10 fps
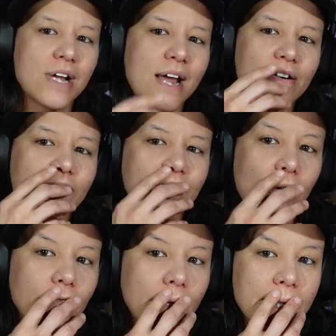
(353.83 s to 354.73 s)
I don't even know
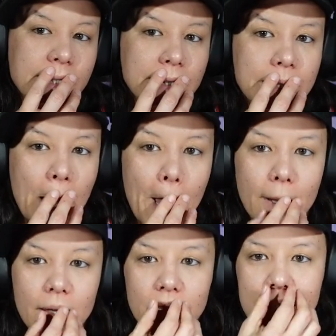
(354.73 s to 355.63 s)
if you guys can
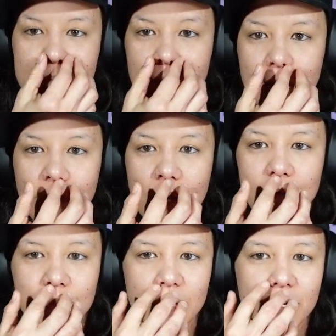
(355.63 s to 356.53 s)
tell. It's been
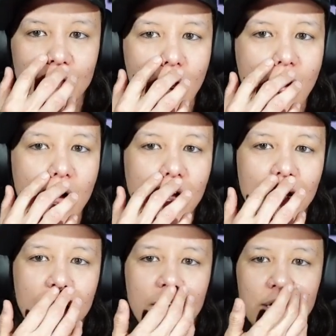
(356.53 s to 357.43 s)
rubbed pretty raw.
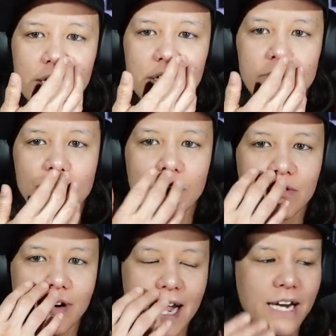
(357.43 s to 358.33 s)
It's real
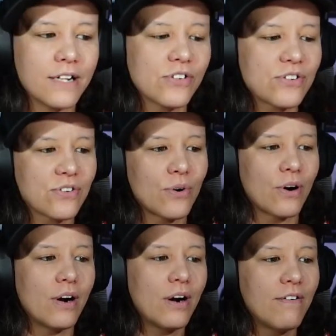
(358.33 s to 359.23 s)
red and
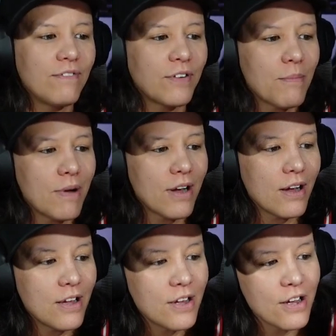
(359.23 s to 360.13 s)
sore from uh
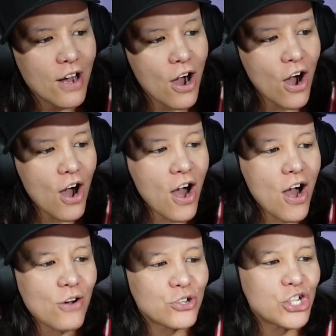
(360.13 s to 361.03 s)

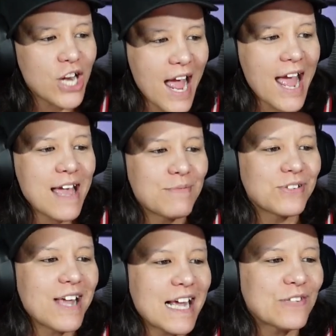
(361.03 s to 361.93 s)
Oh, James,
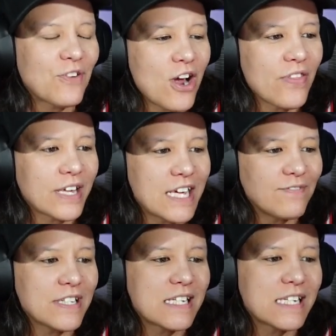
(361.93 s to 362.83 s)
thanks for all the
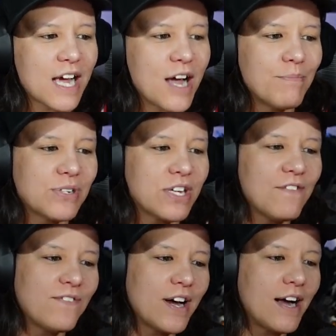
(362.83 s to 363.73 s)
gifted subs.
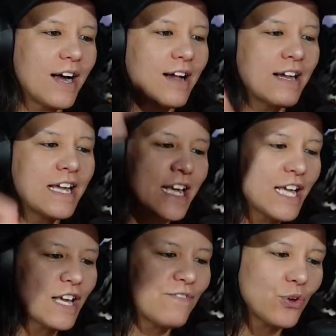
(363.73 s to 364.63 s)
If uh
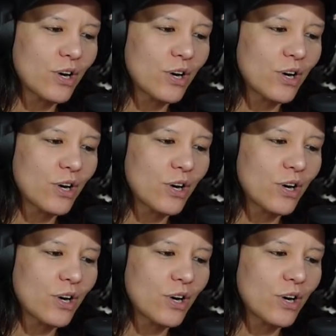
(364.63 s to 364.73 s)
if you